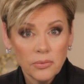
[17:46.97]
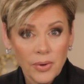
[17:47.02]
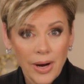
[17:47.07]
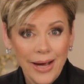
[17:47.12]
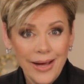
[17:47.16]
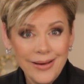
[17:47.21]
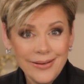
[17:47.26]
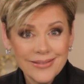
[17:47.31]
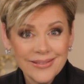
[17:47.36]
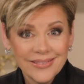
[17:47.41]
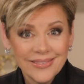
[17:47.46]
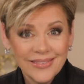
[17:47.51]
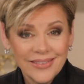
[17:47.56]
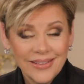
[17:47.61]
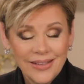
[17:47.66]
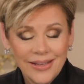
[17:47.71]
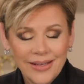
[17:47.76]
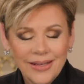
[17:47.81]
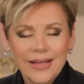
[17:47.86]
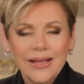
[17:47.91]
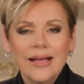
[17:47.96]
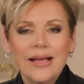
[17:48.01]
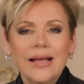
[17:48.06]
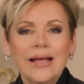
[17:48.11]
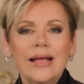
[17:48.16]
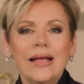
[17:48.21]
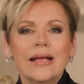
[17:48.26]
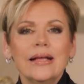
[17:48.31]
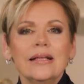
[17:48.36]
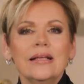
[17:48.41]
Right?
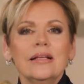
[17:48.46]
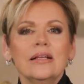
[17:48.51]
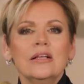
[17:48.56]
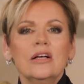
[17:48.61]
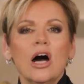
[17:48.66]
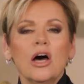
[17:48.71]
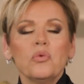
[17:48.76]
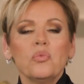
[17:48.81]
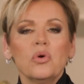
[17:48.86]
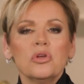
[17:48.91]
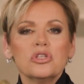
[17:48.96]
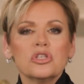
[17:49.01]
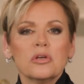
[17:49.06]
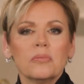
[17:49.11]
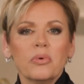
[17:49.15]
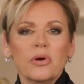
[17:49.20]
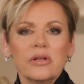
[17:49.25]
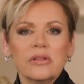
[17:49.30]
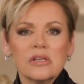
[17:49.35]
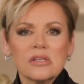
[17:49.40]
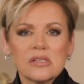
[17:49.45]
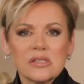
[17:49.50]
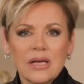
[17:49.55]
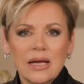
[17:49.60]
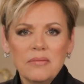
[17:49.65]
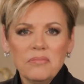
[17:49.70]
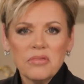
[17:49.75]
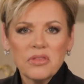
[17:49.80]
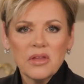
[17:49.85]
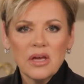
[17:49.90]
Yes. God wants to bring the
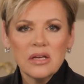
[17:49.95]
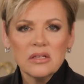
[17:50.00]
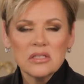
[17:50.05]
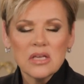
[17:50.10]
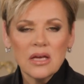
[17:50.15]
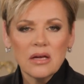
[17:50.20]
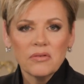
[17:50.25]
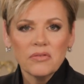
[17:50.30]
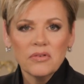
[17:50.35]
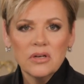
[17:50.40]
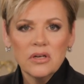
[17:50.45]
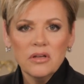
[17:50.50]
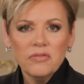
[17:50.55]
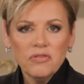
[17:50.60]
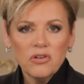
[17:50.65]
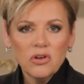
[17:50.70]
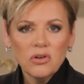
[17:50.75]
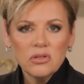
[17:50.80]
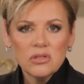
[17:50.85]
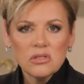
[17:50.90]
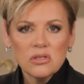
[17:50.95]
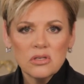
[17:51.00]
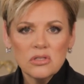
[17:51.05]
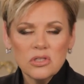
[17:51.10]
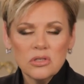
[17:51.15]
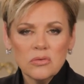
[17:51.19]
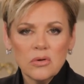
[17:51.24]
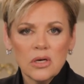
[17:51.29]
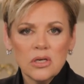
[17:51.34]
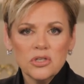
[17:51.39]
same thing to every difficult
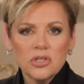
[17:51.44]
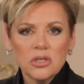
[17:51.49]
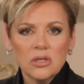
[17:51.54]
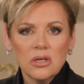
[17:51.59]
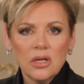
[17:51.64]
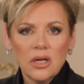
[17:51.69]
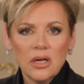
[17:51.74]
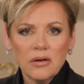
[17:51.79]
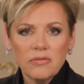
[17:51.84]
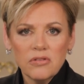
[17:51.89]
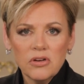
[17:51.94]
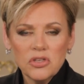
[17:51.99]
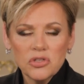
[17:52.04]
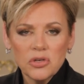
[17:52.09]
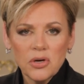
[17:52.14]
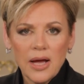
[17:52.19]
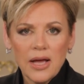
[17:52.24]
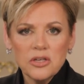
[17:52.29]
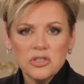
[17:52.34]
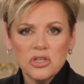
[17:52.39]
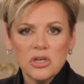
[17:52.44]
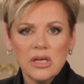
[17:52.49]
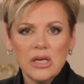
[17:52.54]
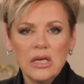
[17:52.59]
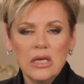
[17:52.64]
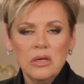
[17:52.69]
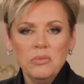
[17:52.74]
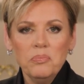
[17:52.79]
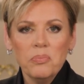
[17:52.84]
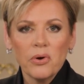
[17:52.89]
situation, every tragedy.
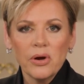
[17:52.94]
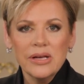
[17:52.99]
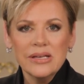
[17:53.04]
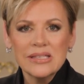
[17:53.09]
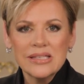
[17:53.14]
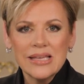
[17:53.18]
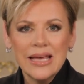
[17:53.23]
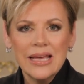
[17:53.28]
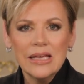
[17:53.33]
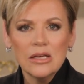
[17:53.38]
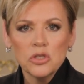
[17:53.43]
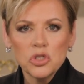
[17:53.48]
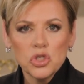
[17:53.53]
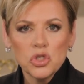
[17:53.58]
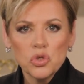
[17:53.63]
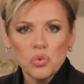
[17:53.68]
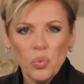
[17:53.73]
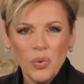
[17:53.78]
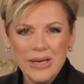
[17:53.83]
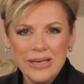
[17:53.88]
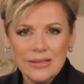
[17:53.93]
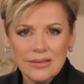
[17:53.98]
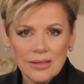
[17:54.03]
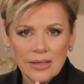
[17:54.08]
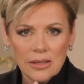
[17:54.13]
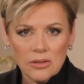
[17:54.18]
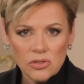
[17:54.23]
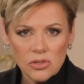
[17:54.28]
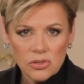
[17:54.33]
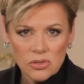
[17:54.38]
He brings His
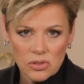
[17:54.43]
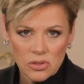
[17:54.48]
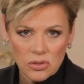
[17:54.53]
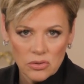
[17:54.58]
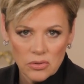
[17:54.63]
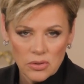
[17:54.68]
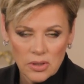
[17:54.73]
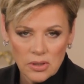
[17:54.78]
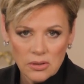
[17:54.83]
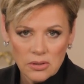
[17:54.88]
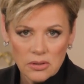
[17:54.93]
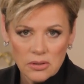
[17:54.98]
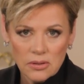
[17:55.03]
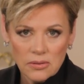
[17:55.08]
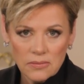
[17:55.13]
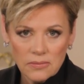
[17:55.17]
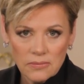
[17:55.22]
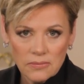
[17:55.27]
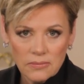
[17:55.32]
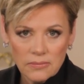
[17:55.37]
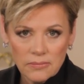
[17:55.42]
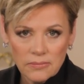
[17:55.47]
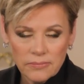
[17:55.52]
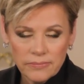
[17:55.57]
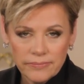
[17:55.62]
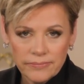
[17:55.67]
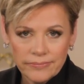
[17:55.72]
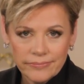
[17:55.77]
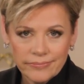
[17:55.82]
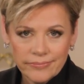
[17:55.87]
sweetness to it.
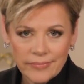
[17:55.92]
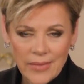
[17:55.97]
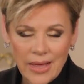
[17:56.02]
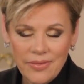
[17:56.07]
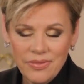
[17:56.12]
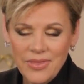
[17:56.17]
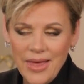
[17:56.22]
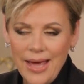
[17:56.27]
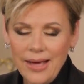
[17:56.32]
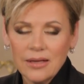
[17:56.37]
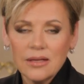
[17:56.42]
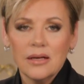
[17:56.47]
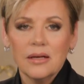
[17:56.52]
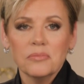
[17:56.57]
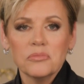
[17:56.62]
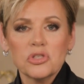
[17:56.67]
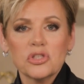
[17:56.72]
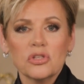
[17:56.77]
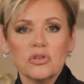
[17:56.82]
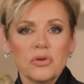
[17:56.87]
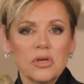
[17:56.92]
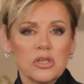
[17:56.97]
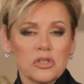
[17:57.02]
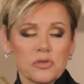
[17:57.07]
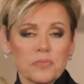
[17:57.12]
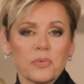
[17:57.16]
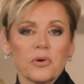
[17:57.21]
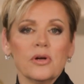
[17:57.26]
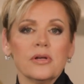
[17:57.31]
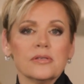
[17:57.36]
And that comes through
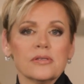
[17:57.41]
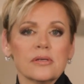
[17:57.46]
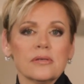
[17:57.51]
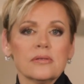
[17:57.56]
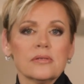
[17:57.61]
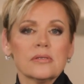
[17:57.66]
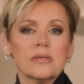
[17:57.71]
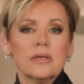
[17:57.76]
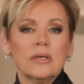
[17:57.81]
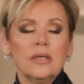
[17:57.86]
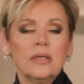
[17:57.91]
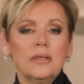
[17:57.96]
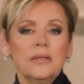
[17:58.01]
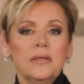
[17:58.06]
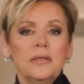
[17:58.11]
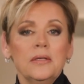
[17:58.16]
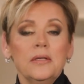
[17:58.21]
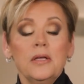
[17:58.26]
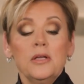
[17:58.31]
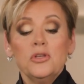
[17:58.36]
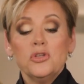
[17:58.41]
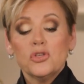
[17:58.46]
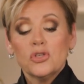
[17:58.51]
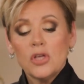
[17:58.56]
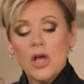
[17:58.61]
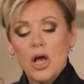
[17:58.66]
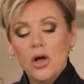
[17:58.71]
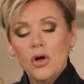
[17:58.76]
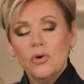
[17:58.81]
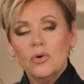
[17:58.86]
His presence.
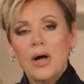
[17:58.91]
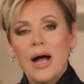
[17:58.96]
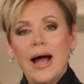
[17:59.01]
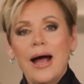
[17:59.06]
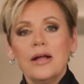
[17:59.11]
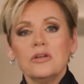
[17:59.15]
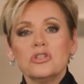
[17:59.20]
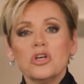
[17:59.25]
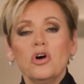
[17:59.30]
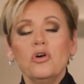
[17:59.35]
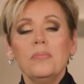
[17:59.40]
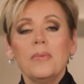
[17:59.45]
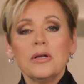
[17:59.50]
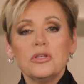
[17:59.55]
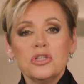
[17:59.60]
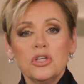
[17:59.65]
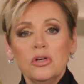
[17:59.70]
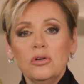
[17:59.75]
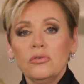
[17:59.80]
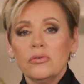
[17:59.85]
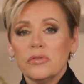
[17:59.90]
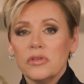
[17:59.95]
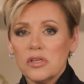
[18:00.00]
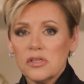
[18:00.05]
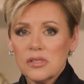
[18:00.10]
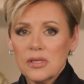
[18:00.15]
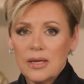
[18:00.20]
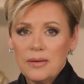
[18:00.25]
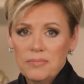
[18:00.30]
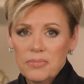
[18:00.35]
So I told my children the
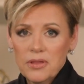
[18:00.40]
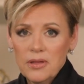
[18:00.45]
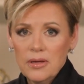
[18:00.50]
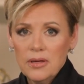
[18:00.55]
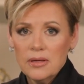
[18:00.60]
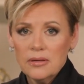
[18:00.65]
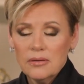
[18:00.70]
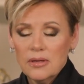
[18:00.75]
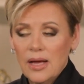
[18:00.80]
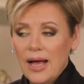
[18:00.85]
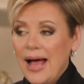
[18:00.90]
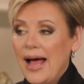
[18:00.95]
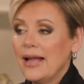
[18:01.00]
same thing.